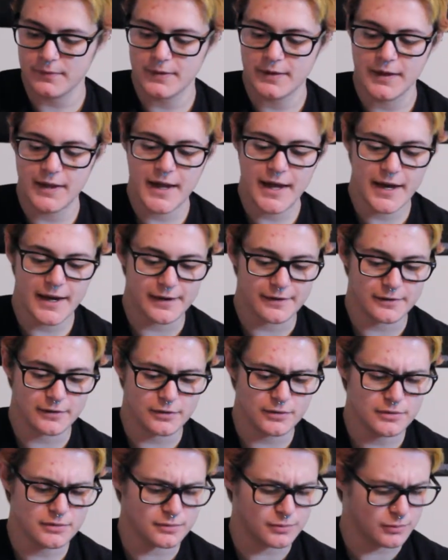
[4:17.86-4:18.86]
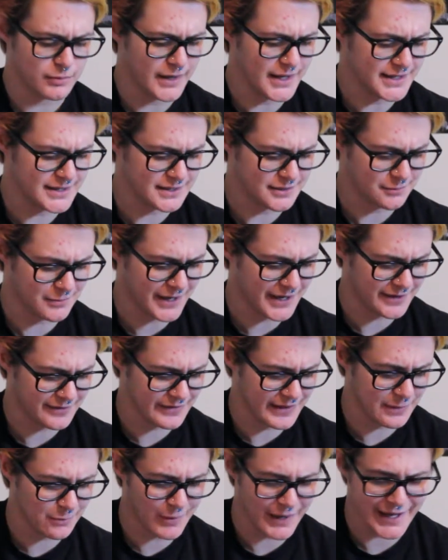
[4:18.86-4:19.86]
yeah. Oh, what? Why are
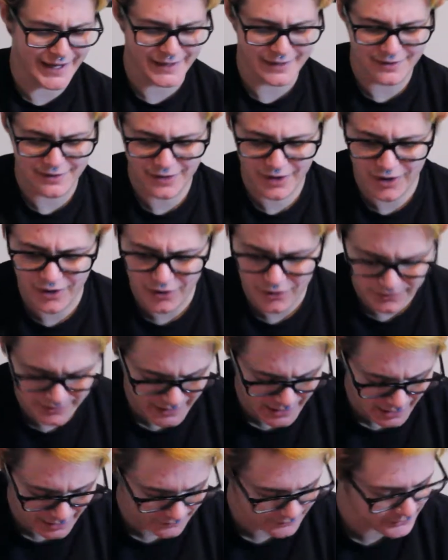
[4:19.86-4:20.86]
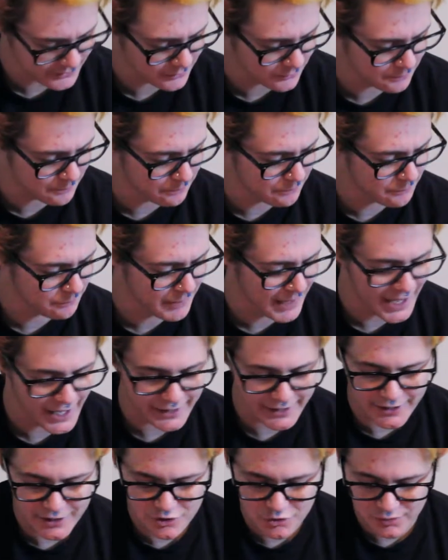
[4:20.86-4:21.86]
they wet? Oh, yeah, the
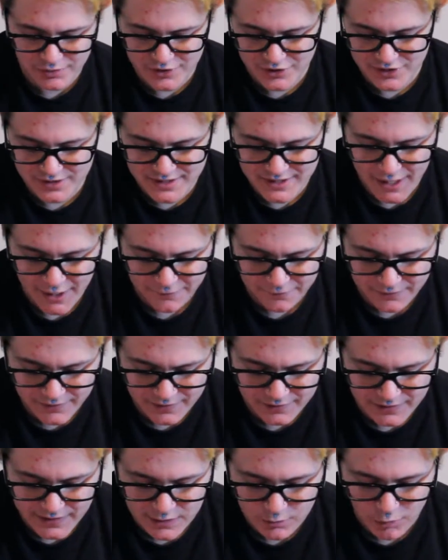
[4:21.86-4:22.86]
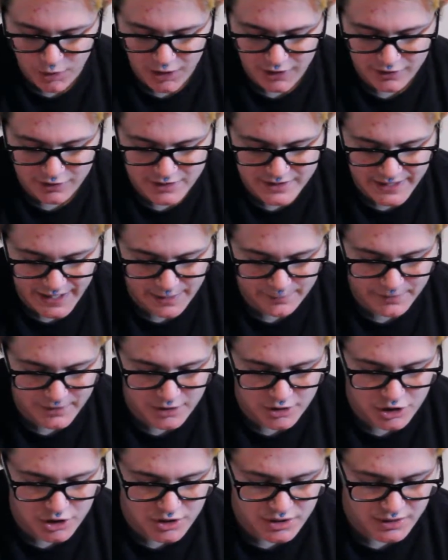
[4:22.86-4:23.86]
package was definitely water
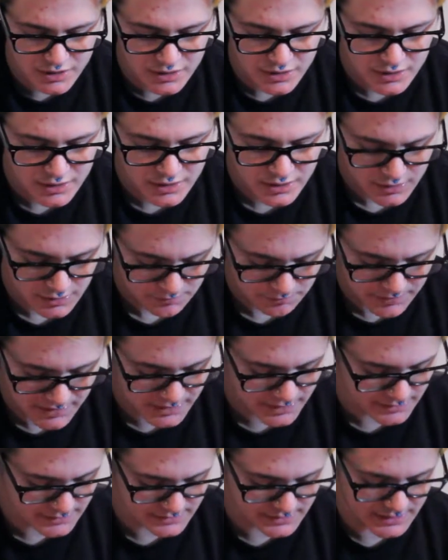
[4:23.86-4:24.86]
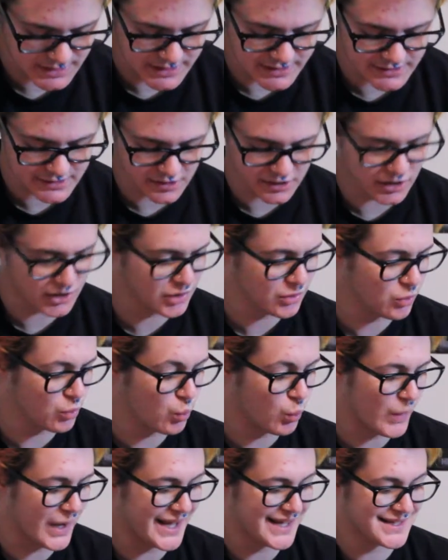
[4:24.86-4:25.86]
damaged because these are
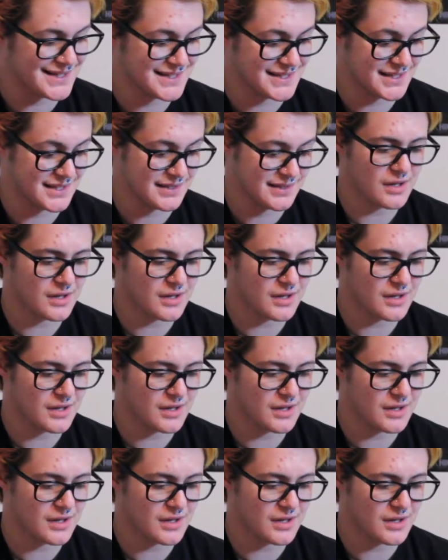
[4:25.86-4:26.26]
wet.